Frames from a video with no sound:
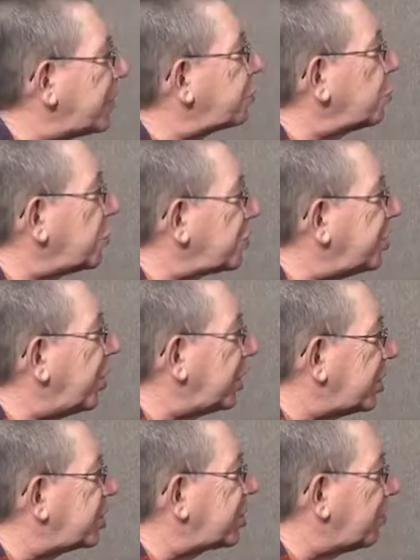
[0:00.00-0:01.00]
its rules
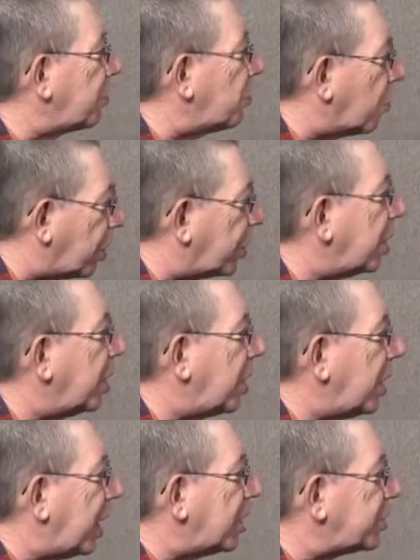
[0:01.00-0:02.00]
during the Civil War.
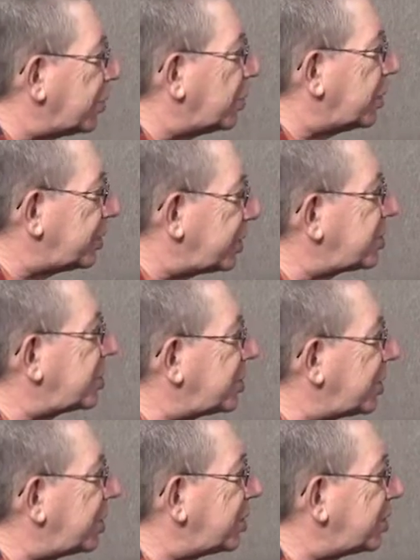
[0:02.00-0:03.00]
And so this is
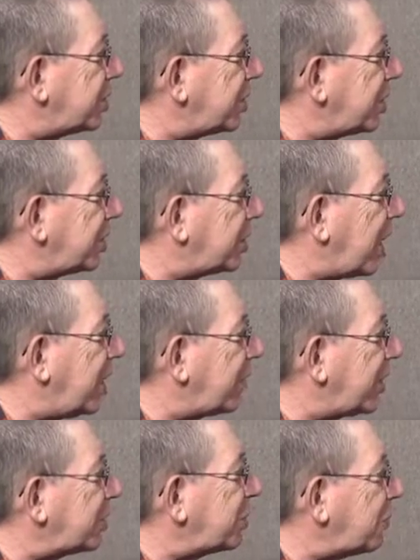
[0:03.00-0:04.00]
the kind of
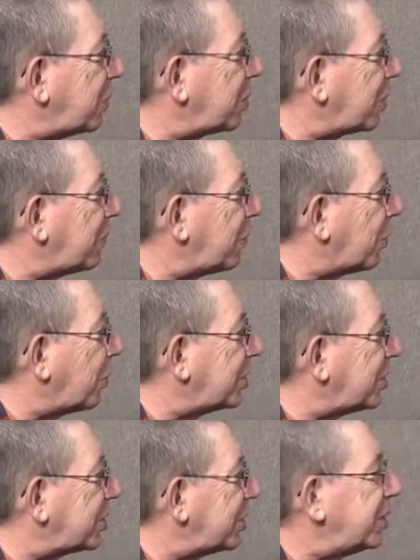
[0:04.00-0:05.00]
things that we're looking
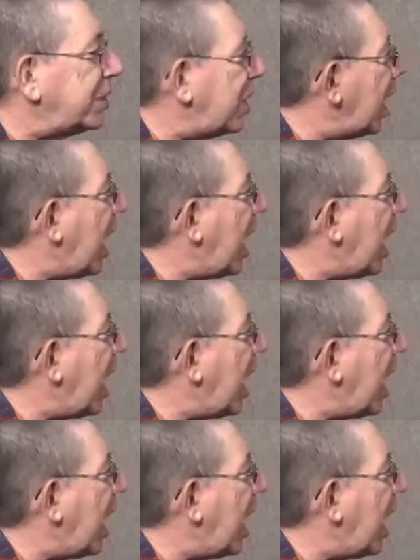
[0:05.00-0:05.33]
forward to seeing.